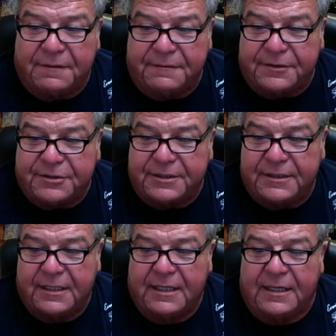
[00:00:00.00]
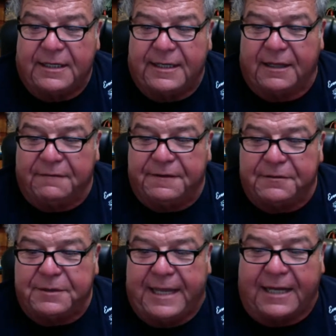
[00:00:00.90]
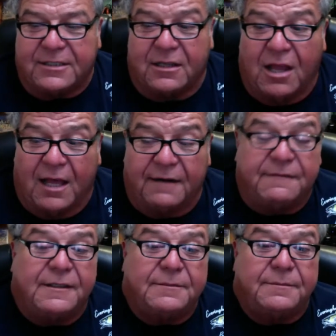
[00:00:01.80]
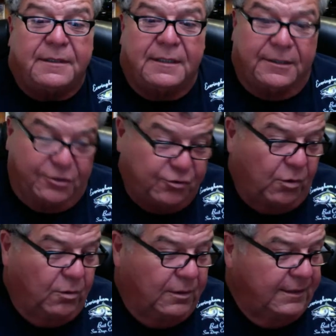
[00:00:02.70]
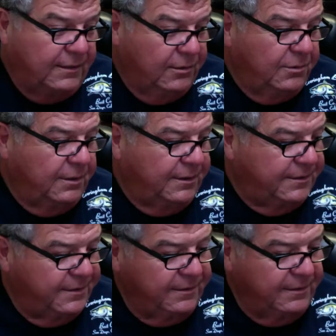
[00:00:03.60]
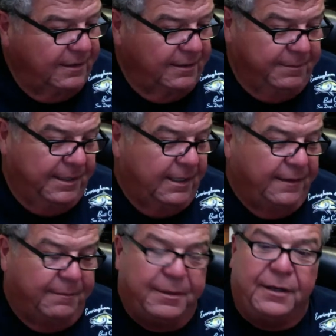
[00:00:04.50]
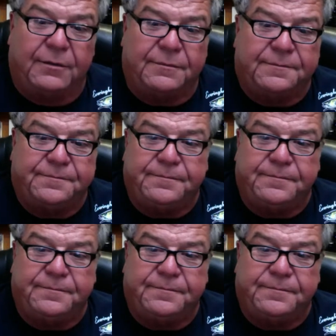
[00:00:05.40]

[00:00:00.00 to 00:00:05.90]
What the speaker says: fishing. Yellowfin, we catch a lot of them trolling lures behind the boat,